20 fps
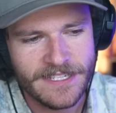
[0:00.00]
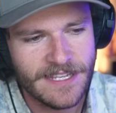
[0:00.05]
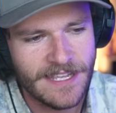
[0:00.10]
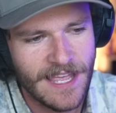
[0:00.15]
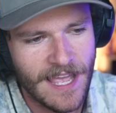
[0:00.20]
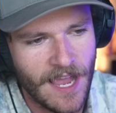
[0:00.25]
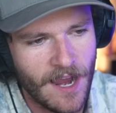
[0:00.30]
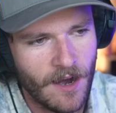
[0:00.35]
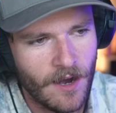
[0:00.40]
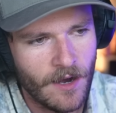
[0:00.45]

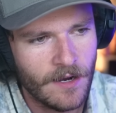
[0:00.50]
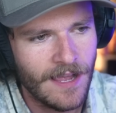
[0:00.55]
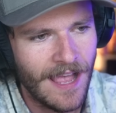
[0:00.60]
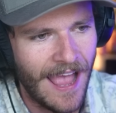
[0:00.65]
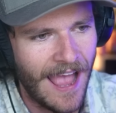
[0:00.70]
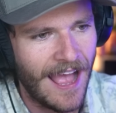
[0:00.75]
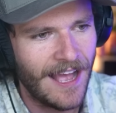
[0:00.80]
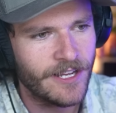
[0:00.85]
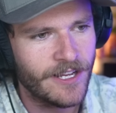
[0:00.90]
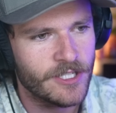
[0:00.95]
doesn't care,
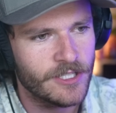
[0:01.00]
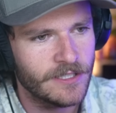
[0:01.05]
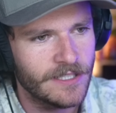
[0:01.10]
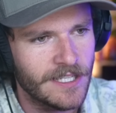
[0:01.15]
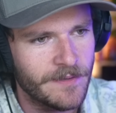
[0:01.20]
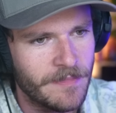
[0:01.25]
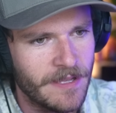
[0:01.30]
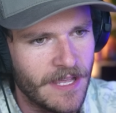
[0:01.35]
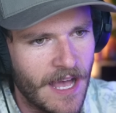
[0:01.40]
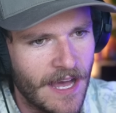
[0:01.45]

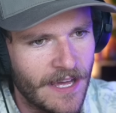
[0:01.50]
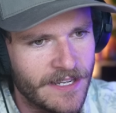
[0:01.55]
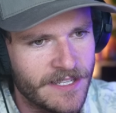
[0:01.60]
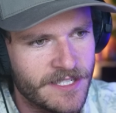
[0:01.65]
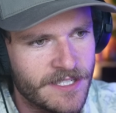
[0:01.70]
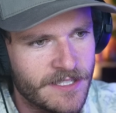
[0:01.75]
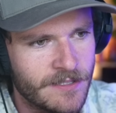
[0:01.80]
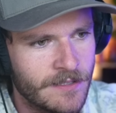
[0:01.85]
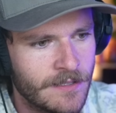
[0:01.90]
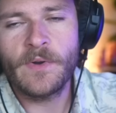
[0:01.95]
actually, to be
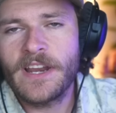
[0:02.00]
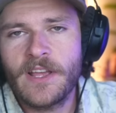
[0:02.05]
honest.